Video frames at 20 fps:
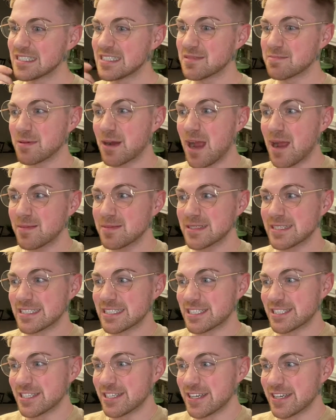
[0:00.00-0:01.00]
you probably
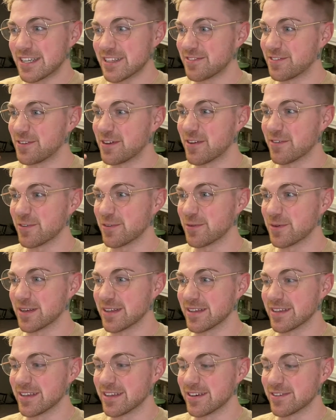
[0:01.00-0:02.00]
should if you ever want
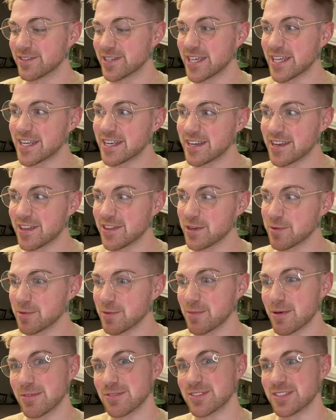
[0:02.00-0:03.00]
to, get another
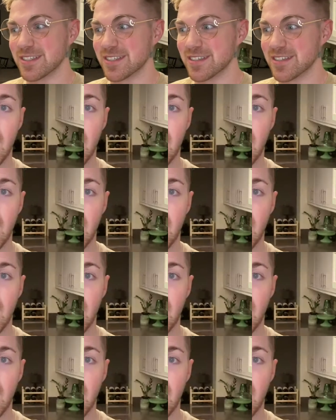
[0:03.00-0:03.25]
promotion."